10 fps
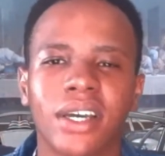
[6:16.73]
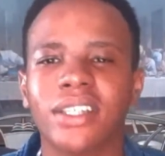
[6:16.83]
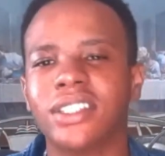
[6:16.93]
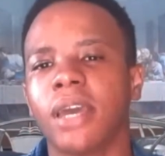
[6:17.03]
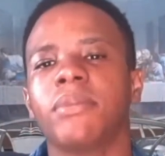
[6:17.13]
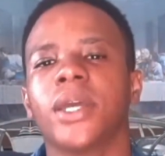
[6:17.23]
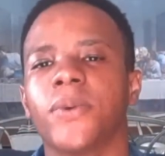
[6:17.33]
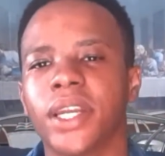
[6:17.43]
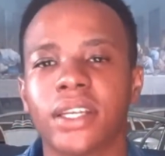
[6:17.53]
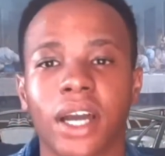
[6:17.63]
Same thing
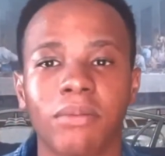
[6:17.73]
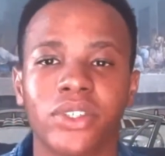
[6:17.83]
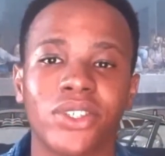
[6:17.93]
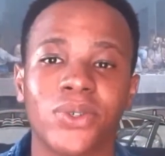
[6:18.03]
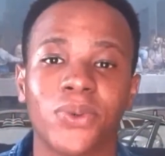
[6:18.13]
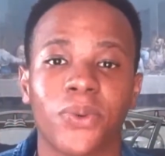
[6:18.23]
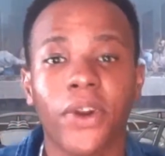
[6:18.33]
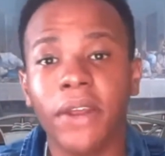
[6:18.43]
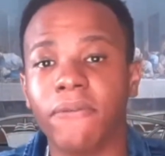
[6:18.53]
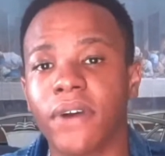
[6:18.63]
when it comes to
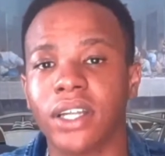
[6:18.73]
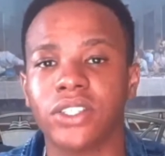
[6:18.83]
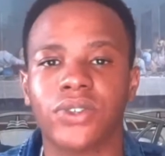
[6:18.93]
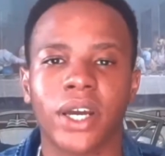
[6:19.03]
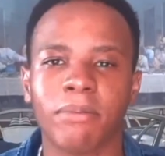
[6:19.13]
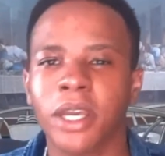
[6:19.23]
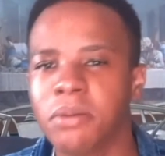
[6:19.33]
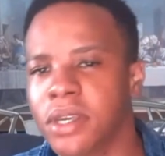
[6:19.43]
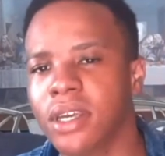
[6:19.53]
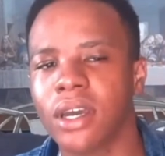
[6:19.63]
refunds, right?
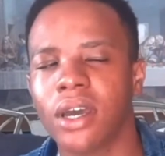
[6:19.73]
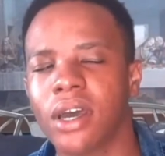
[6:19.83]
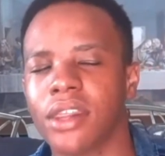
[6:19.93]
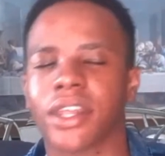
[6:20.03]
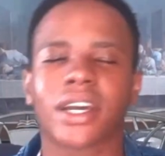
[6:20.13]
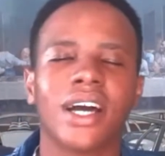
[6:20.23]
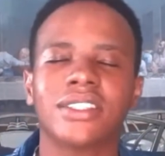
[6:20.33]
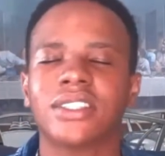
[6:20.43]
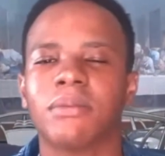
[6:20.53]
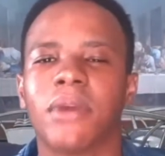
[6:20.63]
Maybe the
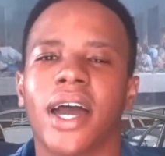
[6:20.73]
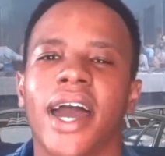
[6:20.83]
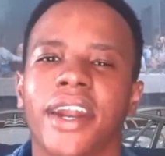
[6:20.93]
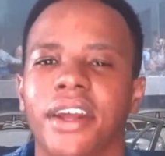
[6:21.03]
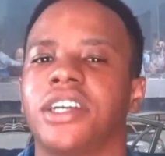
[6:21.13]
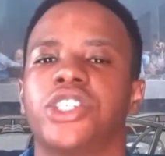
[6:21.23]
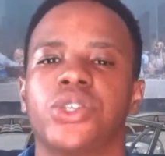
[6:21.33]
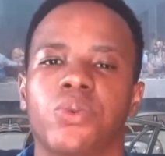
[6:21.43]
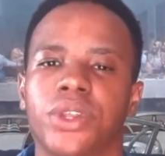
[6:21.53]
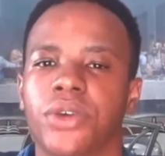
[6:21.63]
customer had an
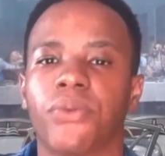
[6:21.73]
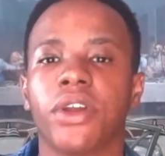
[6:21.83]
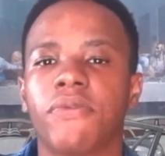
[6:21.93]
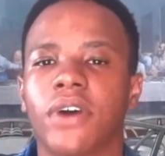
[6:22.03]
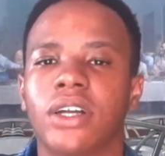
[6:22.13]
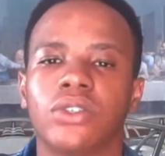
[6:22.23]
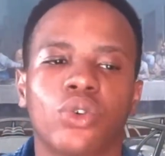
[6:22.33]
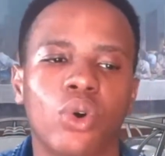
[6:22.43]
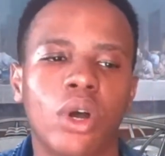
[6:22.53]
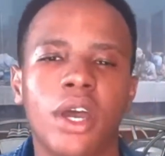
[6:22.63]
issue with the refunds,
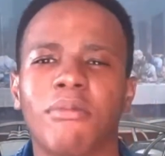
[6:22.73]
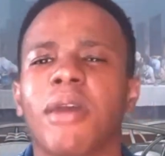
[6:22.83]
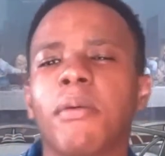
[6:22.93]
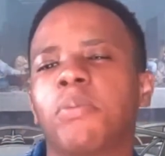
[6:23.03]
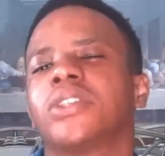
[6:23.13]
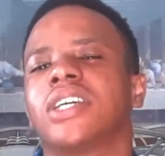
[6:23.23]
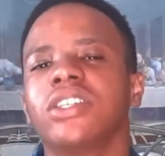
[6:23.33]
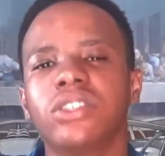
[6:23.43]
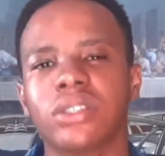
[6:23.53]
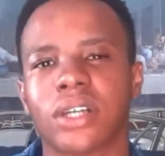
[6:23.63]
or maybe a
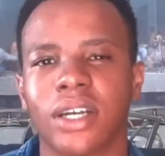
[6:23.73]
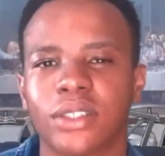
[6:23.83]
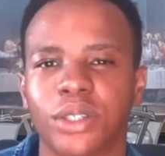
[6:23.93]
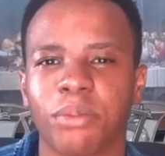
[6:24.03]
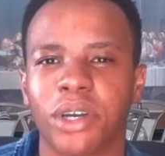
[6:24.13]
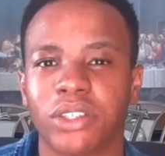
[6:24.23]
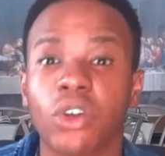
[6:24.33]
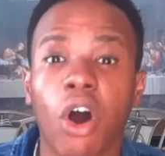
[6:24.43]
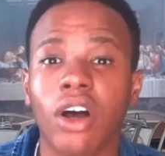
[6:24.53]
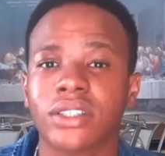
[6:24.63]
potential customer is
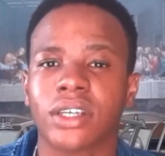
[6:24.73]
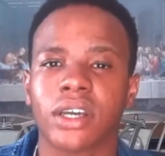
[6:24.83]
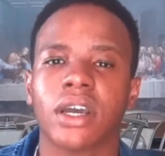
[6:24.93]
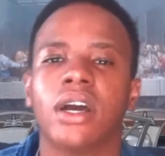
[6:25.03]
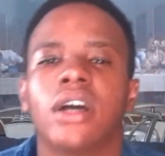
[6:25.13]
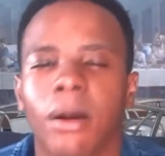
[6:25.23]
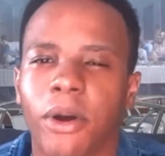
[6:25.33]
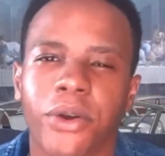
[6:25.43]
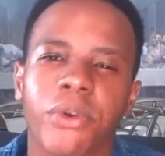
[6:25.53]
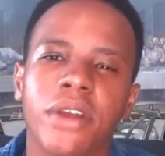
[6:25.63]
asking
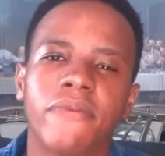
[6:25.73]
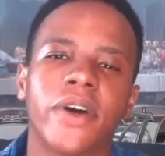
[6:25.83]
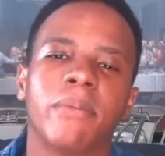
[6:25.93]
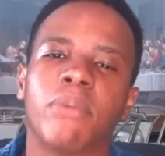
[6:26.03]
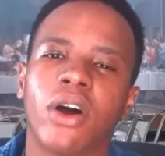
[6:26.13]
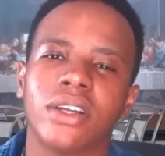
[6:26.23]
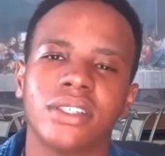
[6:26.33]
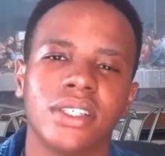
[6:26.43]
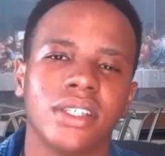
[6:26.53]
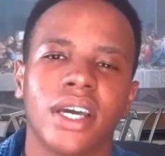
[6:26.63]
about a refund
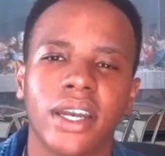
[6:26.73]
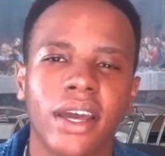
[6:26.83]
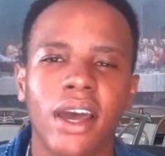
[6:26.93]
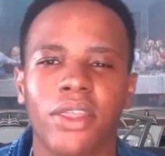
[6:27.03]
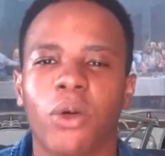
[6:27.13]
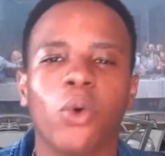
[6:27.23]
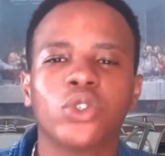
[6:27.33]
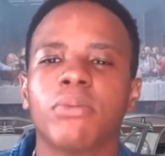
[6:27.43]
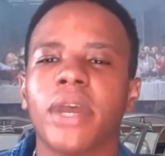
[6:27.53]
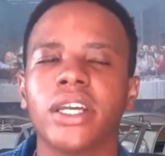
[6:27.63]
policy, then the
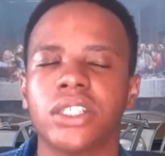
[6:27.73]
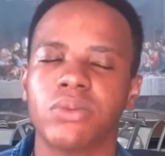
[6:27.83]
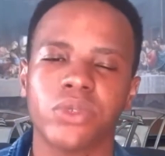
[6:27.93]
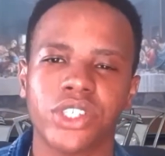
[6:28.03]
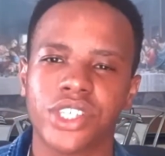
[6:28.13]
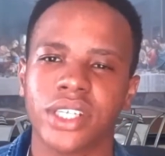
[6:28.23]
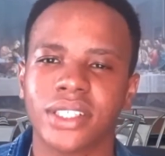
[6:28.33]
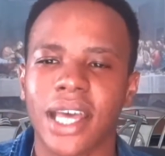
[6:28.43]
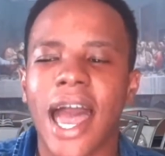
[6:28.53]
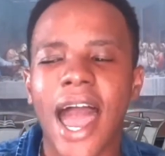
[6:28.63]
automation would
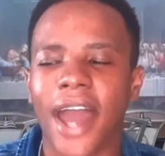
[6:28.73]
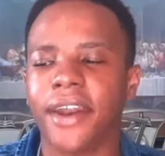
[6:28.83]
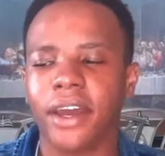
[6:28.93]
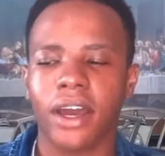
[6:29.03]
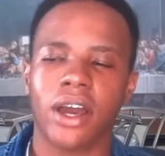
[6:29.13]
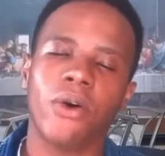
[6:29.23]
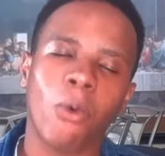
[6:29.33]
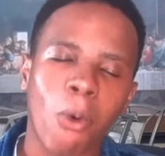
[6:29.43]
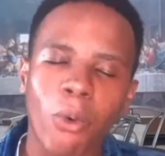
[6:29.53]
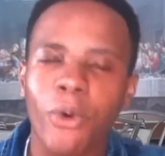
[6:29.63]
just add
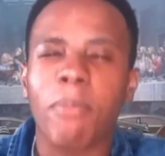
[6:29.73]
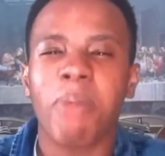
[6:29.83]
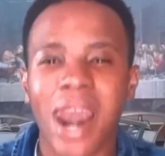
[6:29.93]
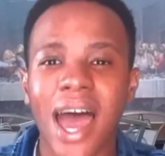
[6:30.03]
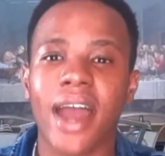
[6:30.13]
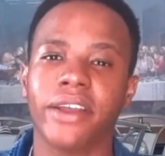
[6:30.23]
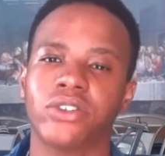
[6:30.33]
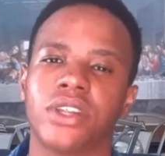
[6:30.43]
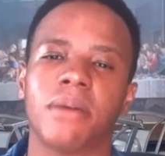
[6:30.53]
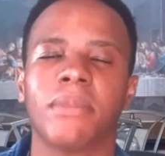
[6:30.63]
or reply
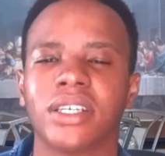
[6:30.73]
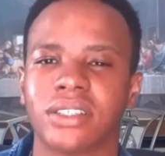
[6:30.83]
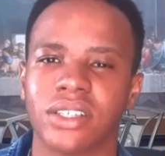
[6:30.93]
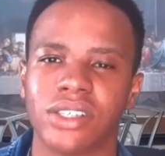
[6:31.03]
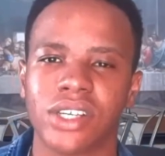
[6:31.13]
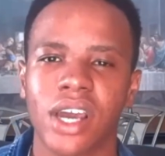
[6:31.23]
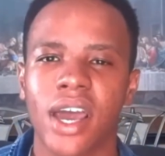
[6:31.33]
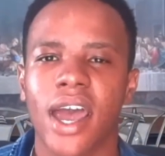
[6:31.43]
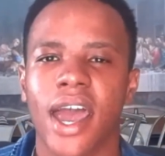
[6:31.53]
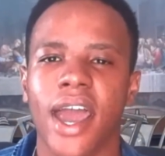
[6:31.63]
to their message
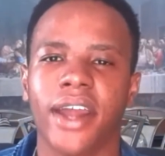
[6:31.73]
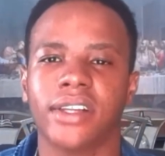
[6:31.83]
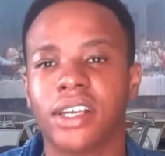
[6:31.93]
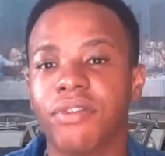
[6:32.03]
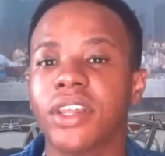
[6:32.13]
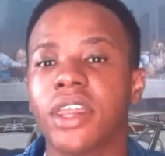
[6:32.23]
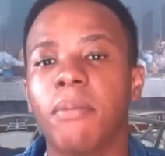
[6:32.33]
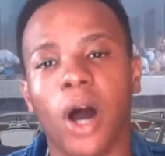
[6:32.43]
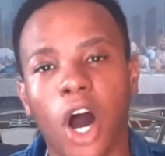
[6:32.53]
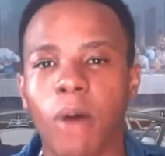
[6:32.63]
and giving them
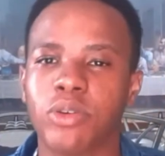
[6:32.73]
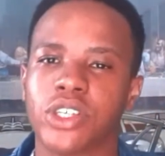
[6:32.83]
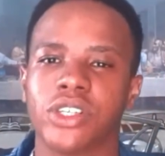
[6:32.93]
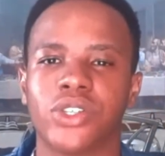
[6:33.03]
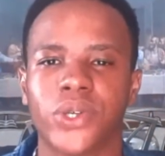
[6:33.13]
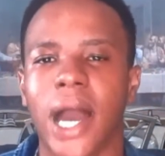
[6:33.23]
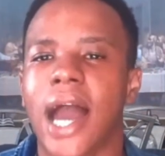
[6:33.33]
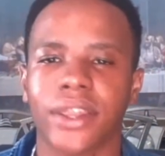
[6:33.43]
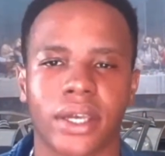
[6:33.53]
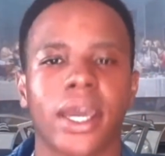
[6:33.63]
an option to
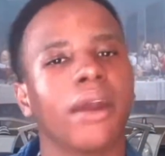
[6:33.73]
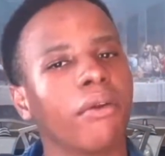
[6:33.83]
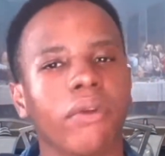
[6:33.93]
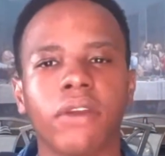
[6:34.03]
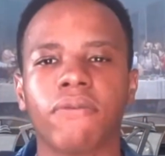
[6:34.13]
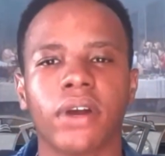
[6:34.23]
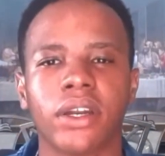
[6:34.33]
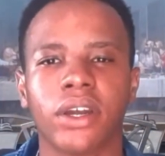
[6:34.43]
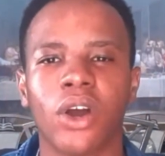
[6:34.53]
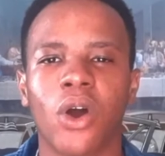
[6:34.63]
either get a
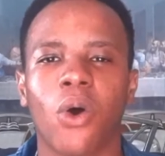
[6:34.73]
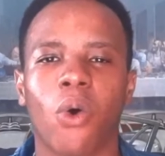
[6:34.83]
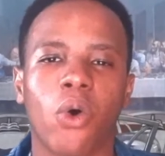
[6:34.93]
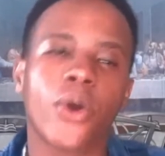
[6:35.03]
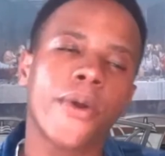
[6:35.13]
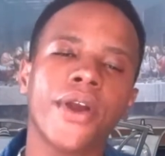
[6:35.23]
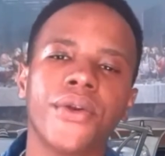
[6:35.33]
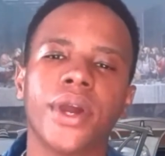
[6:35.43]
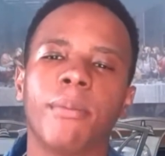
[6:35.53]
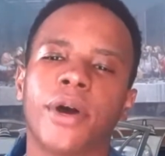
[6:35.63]
refund or
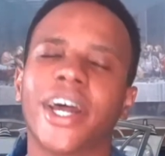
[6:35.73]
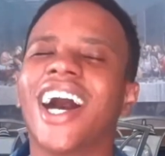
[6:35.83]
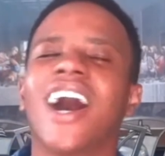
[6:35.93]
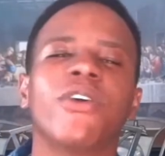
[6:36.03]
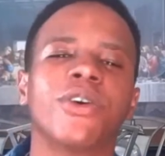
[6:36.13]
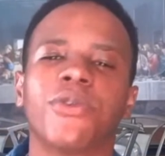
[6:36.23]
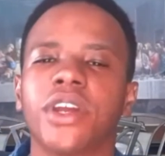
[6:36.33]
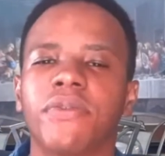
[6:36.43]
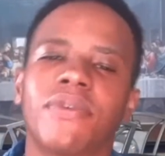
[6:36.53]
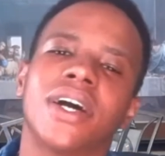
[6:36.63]
query about how the
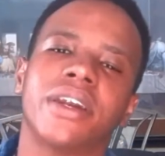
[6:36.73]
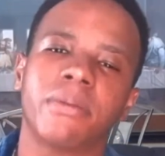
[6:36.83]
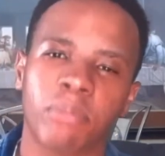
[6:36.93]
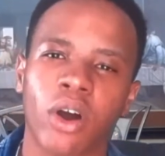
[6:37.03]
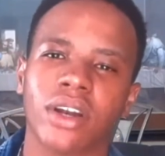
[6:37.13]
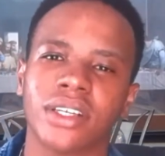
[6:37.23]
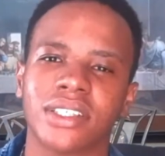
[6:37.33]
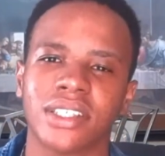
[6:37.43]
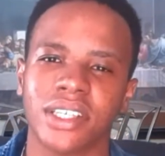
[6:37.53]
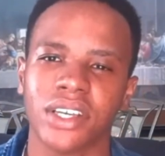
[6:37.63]
refund
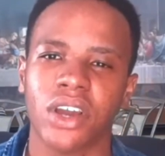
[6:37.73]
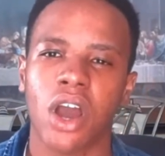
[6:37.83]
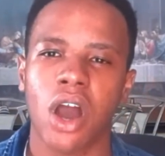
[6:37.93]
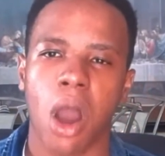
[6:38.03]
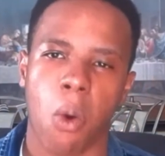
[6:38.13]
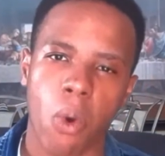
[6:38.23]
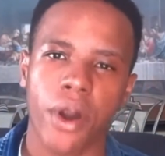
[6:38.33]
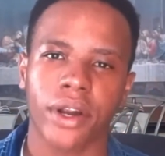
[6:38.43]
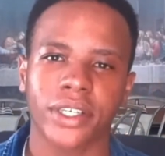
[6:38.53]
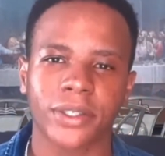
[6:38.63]
policy
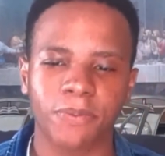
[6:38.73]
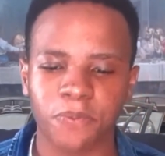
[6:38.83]
works.